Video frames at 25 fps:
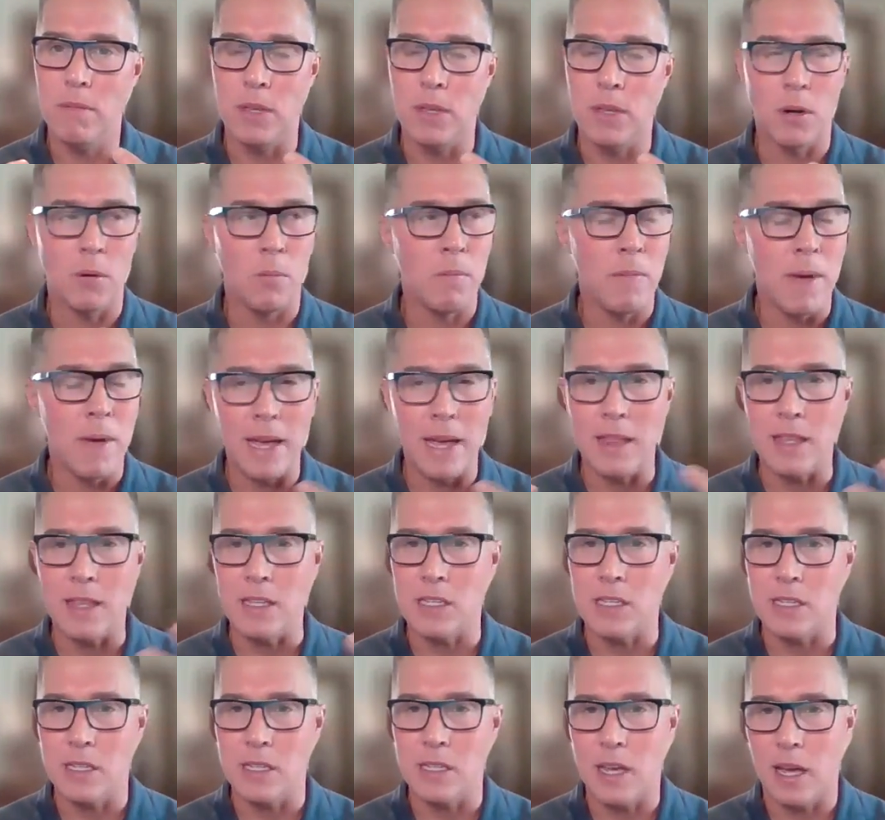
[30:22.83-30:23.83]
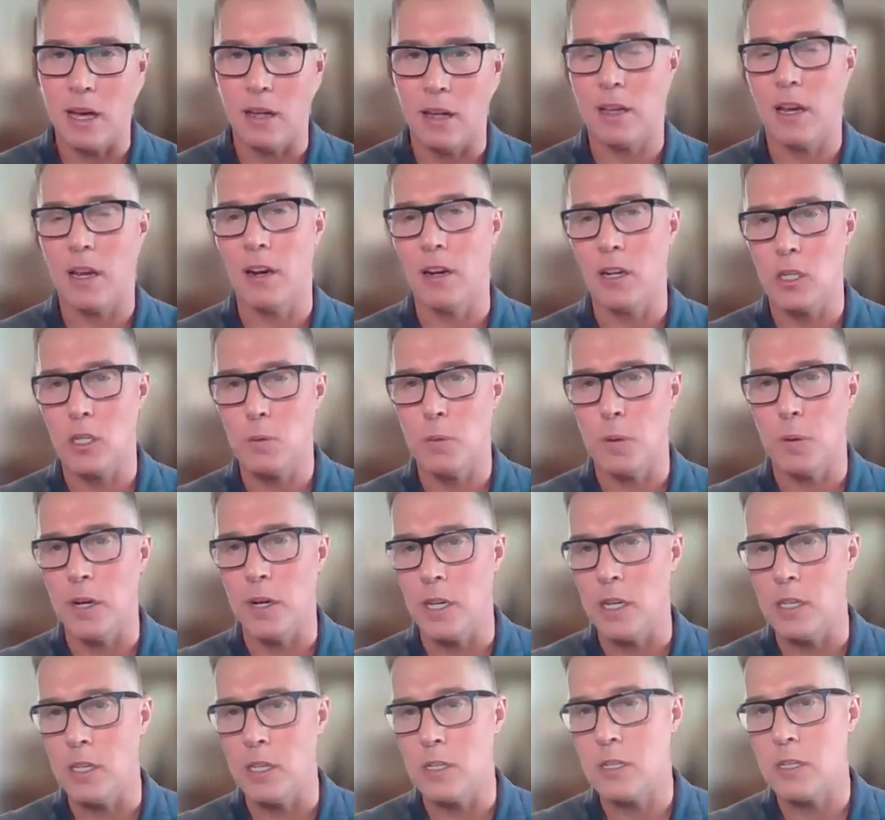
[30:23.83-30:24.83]
you know, make this healthcare
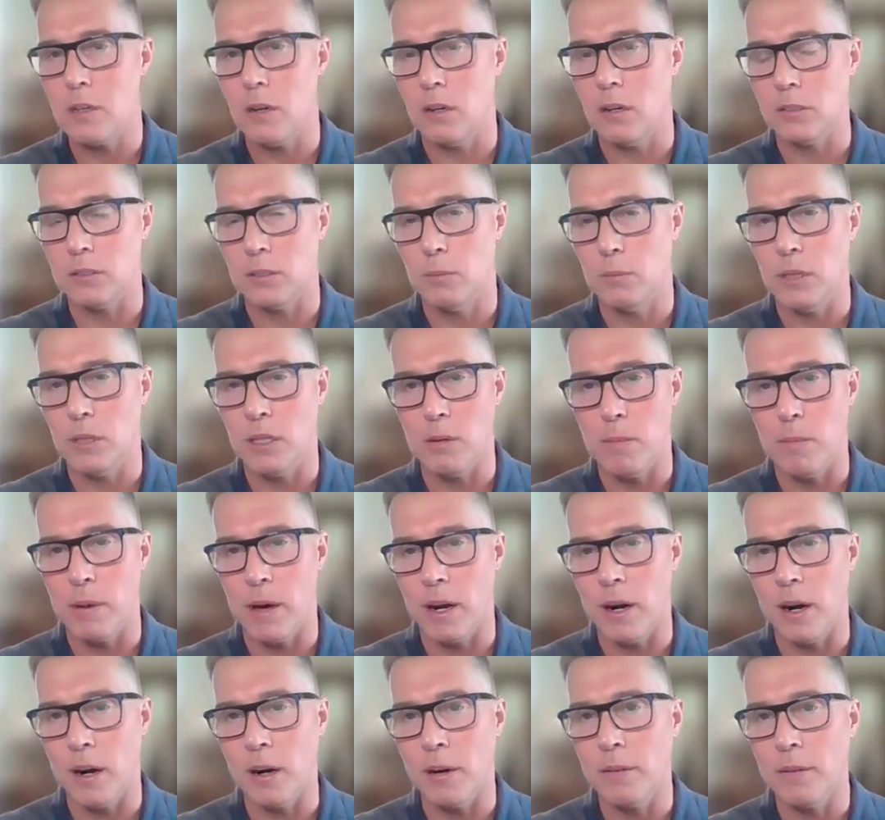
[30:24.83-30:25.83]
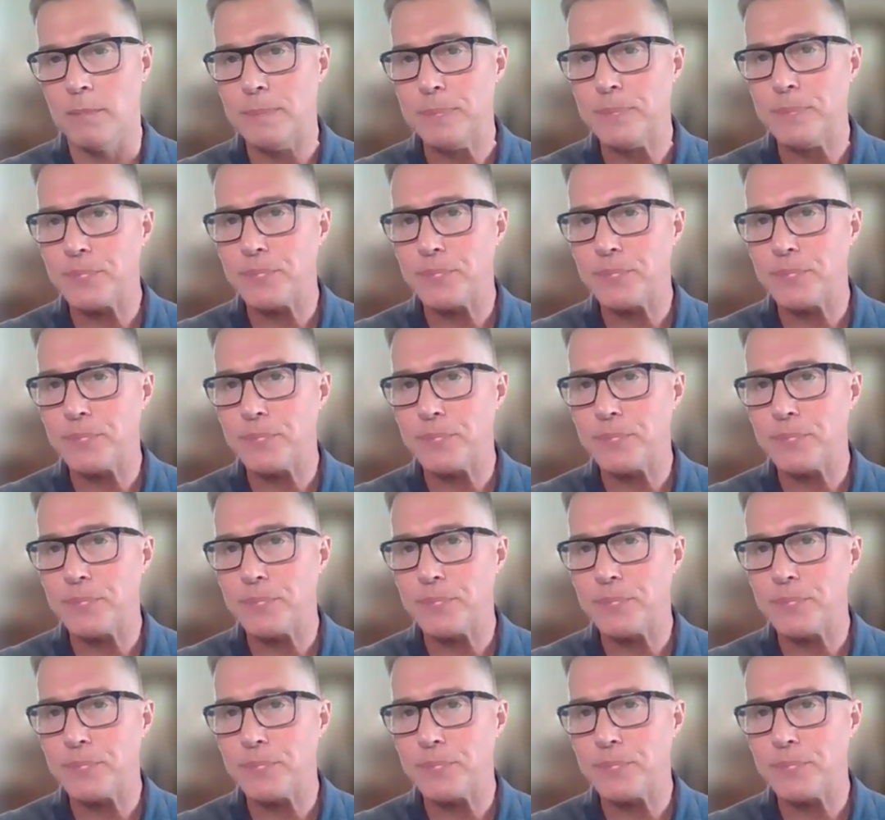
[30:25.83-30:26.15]
experience ultimately better?